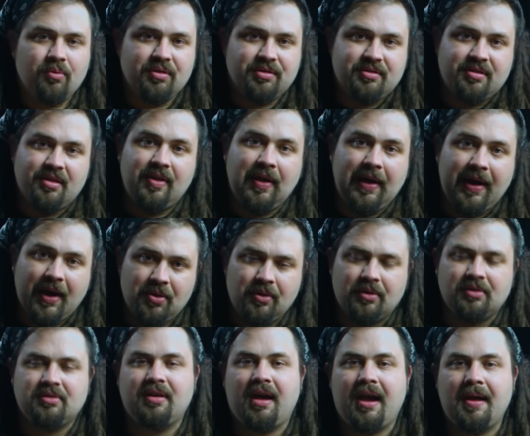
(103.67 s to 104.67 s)
was to the other
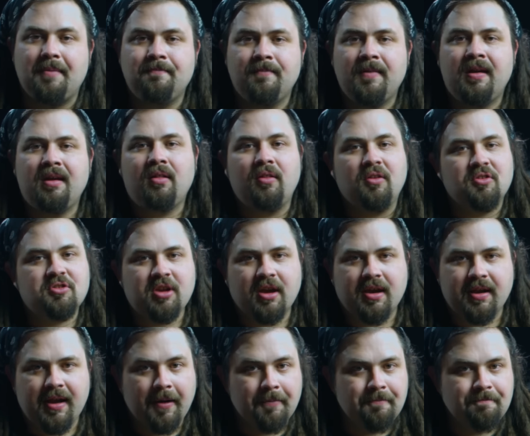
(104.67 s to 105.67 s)
side. Let's check
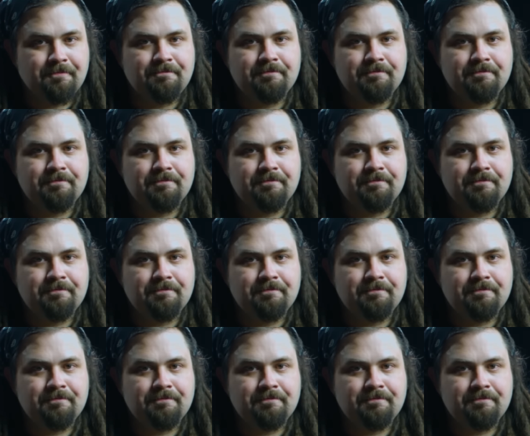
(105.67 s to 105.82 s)
it out.